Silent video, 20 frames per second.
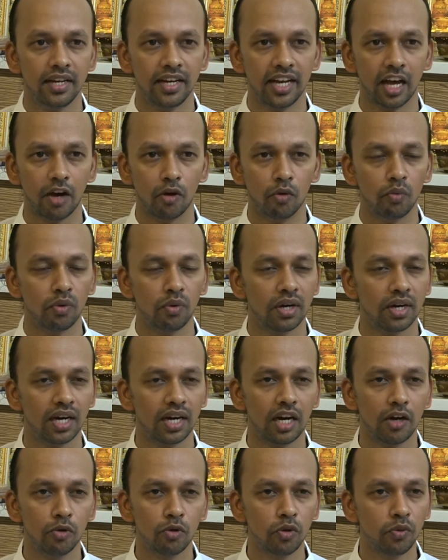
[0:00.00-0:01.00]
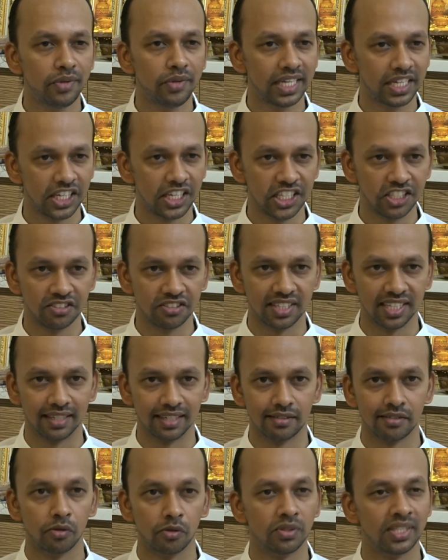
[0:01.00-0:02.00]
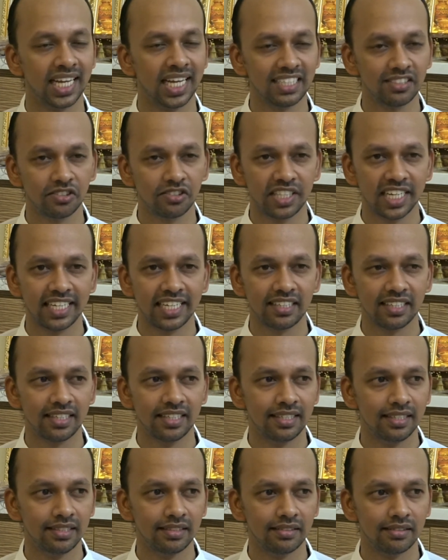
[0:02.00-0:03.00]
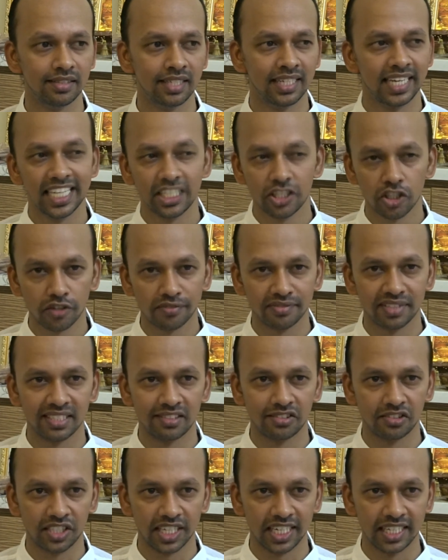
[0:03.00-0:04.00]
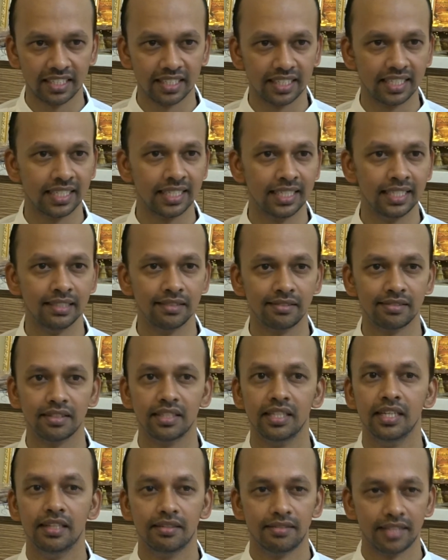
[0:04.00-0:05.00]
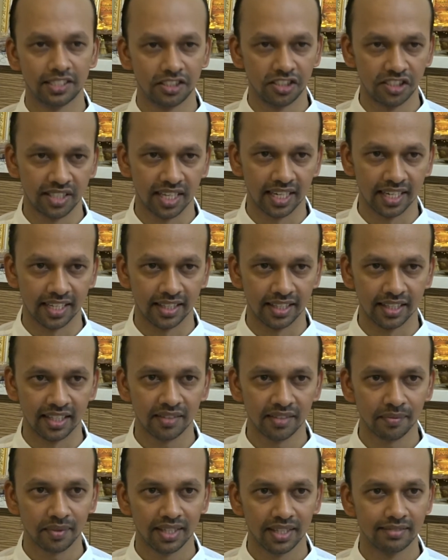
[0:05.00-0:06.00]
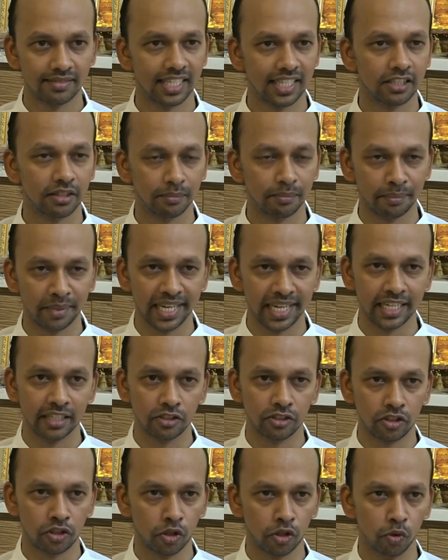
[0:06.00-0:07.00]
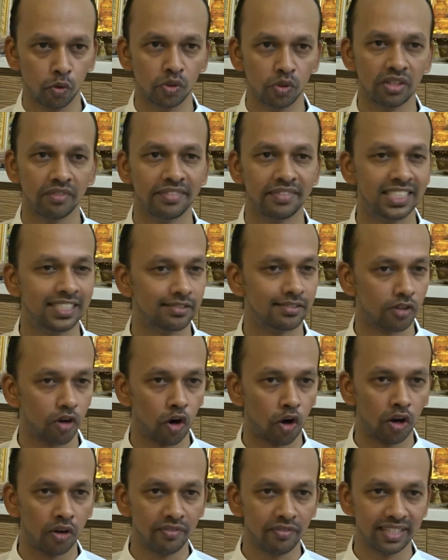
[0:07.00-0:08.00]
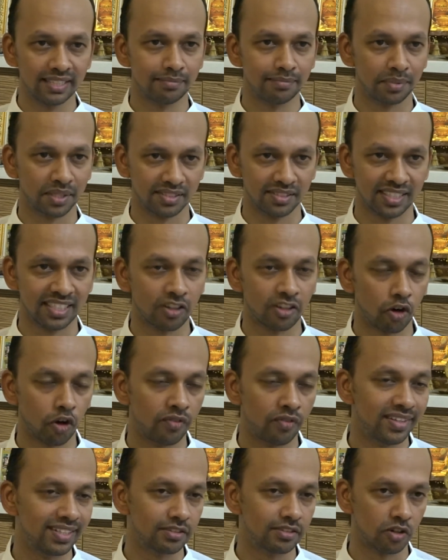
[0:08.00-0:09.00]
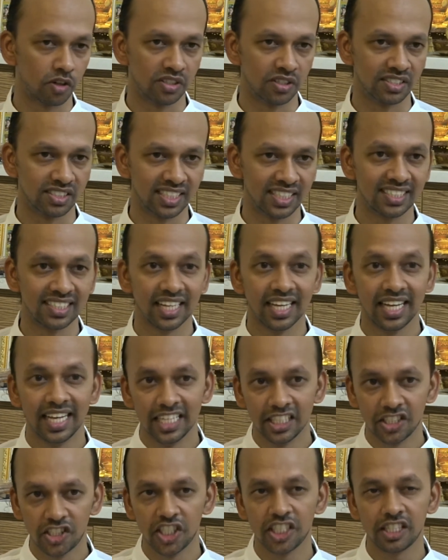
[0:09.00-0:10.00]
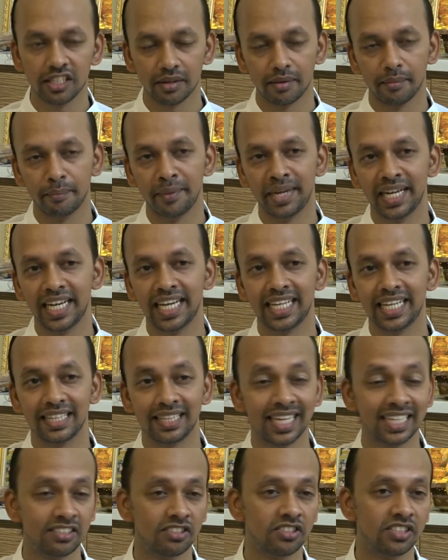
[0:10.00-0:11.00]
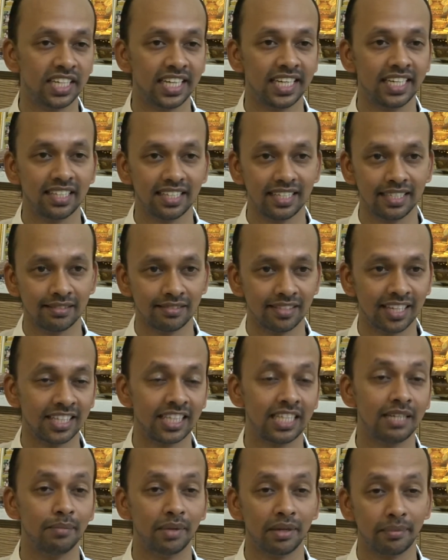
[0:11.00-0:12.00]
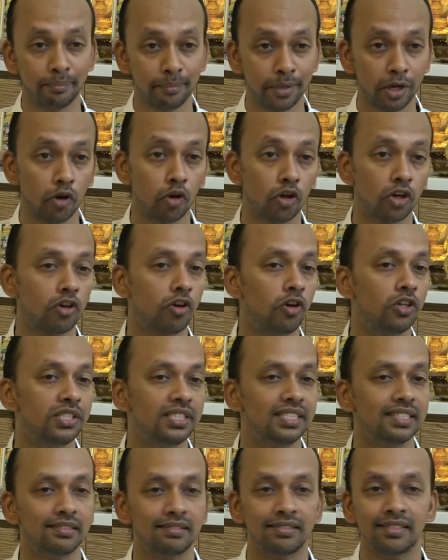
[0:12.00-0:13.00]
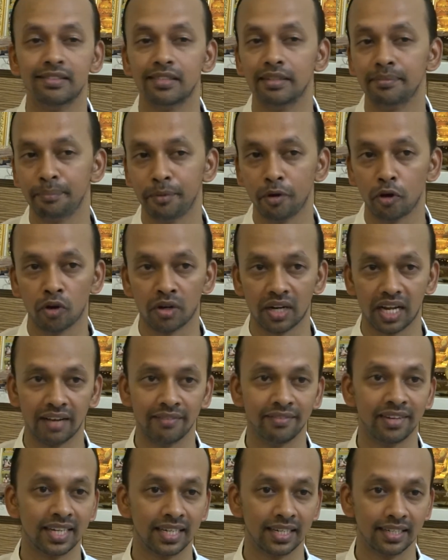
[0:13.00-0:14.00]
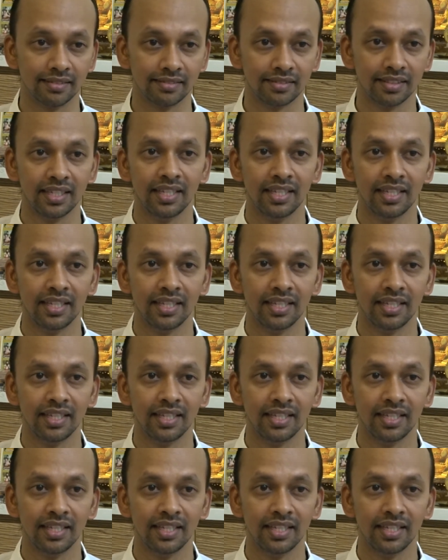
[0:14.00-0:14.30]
Now, how do we reach that? So that state is, the nature of that state is Satchidananda, Sat being truth, which is always present, always constant. Chit meaning that state is nothing but pure consciousness and pure awareness.